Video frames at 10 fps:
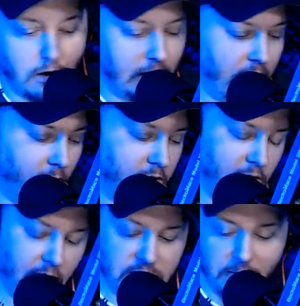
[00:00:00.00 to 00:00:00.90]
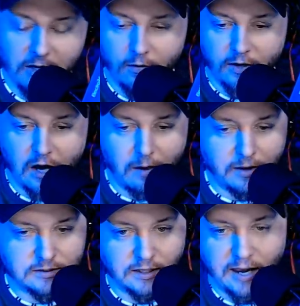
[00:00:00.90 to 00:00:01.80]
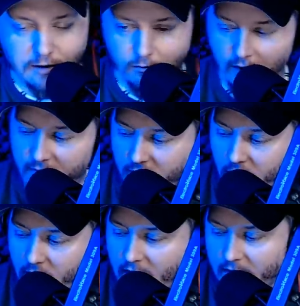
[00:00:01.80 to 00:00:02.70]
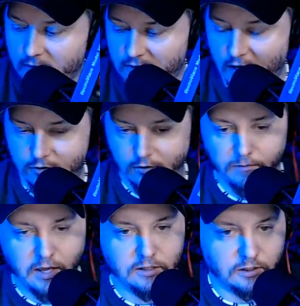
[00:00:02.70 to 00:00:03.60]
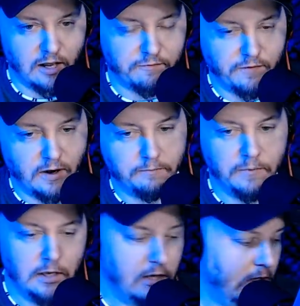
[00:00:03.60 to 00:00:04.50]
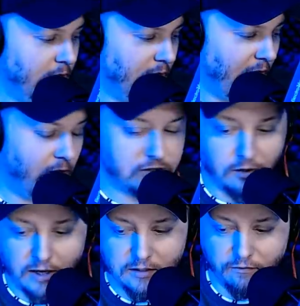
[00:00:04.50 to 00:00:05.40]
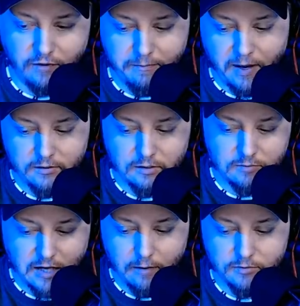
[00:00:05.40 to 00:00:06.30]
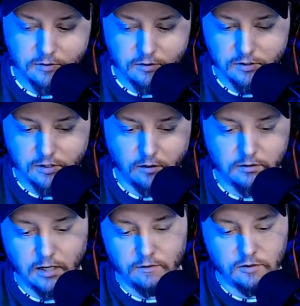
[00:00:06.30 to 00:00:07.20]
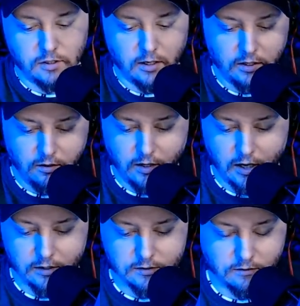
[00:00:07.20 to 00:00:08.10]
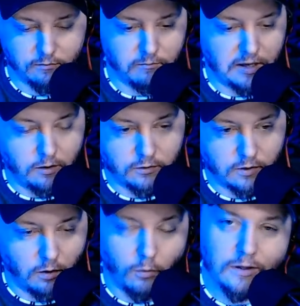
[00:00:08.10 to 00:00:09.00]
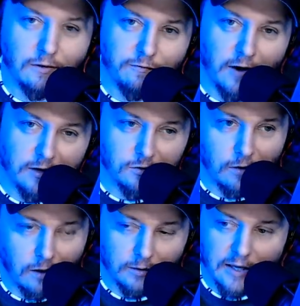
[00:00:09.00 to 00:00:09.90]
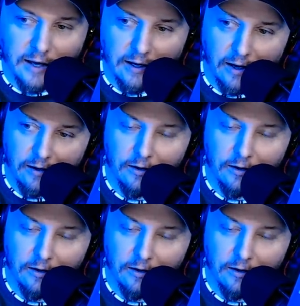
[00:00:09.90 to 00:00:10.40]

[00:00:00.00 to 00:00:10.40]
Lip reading: I don't know. You guys let me know in the comments again. We'll have a little discussion. It's a lot of fun. I also like to flip out sometimes to just entertain the shit out of you guys and make you go, what the fuck is wrong with that guy?